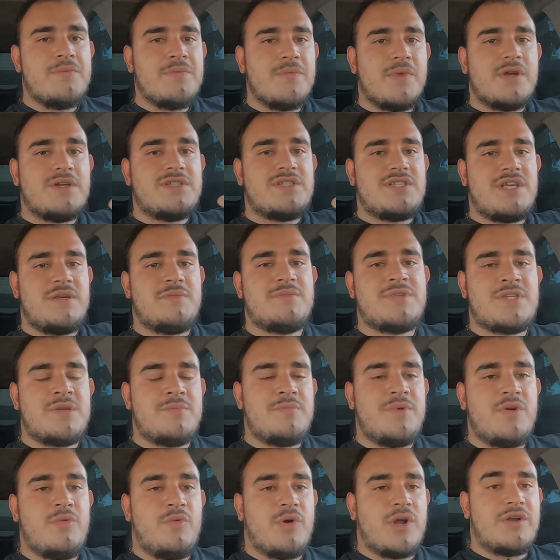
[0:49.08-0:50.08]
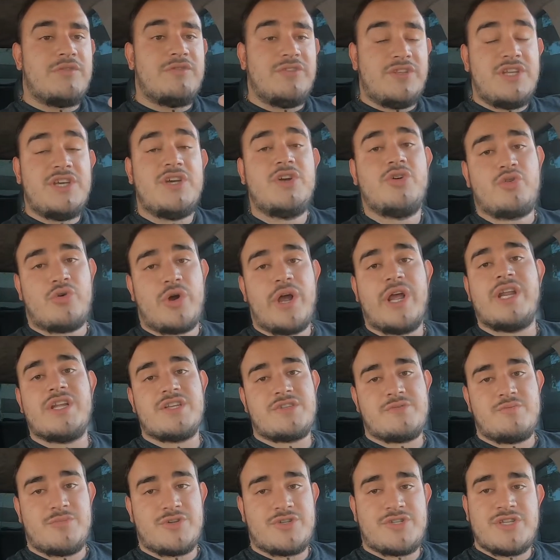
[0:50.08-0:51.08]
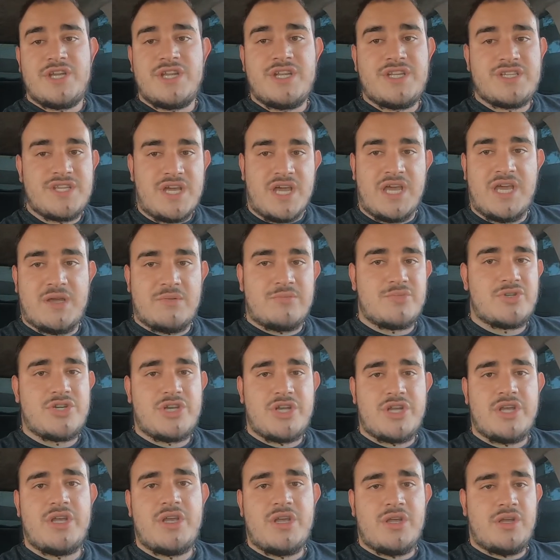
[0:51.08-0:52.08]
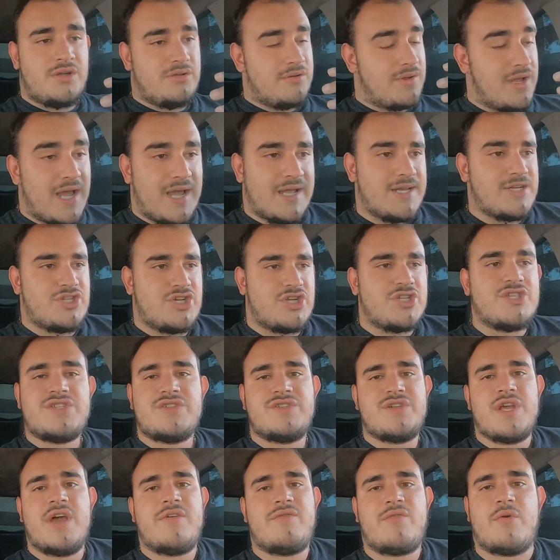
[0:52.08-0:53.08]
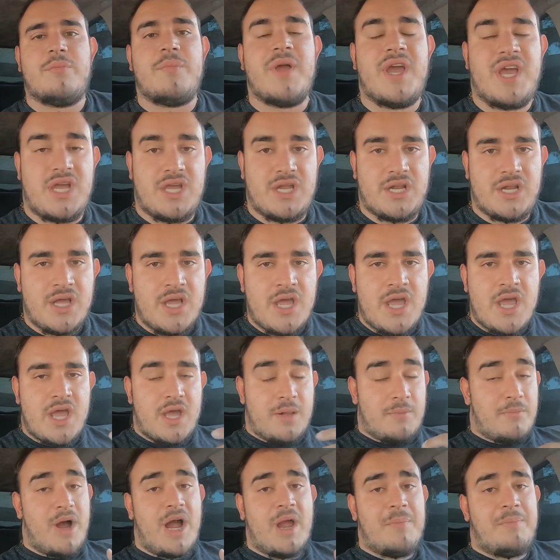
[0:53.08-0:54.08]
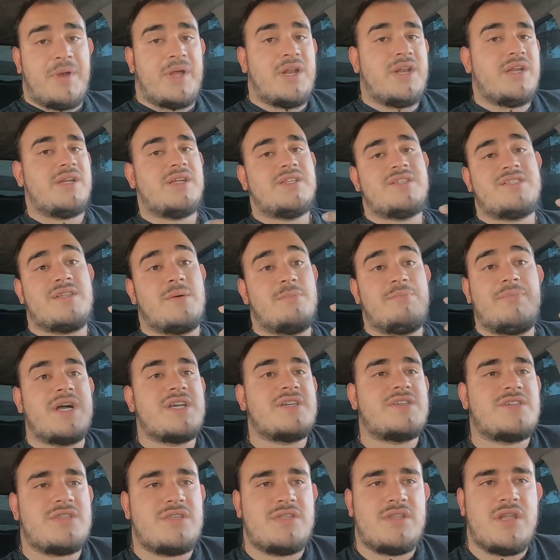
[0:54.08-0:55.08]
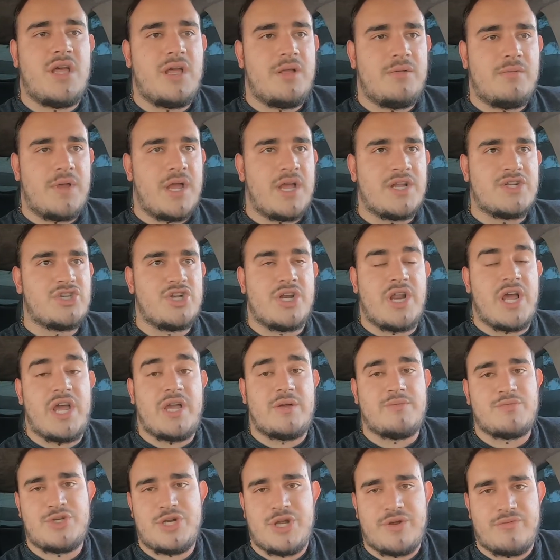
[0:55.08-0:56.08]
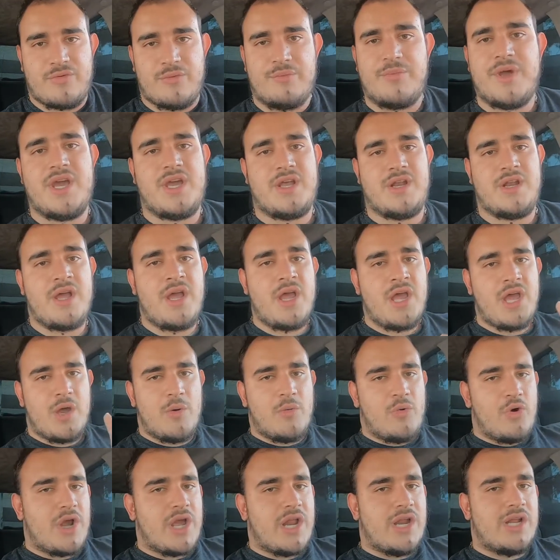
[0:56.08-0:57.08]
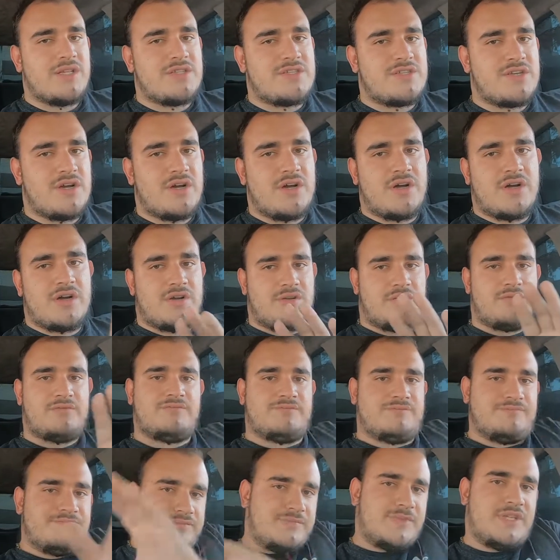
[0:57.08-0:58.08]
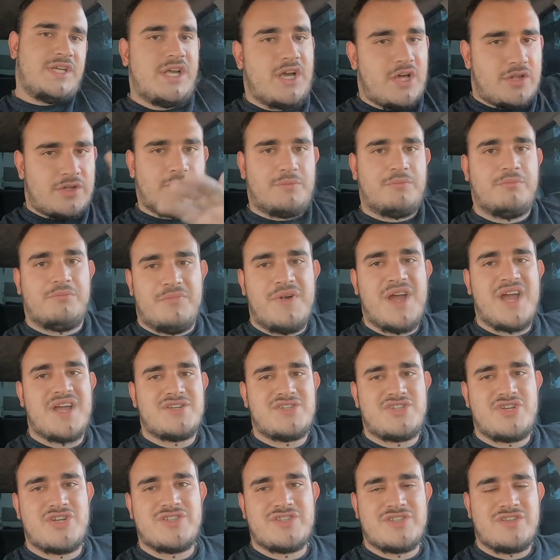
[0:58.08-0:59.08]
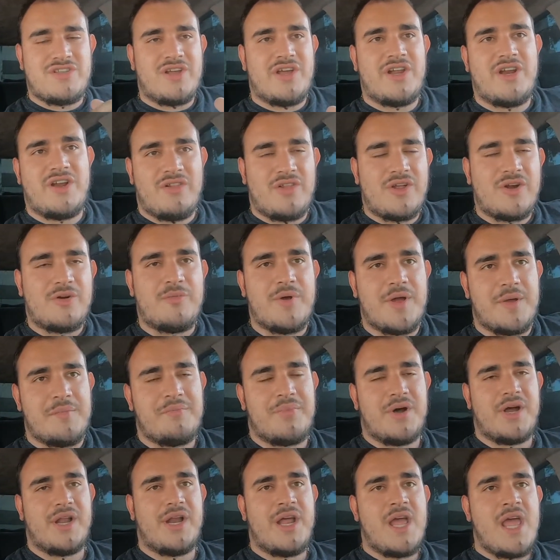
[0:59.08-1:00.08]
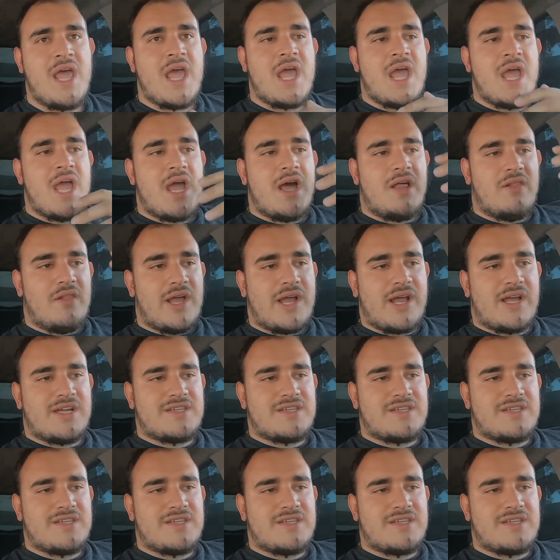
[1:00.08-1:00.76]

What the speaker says: seems to be one of the greatest Mercedes AMG engines ever made. In my opinion, it's the best engine AMG ever made, and we'll get into the other engines in a little bit. But like I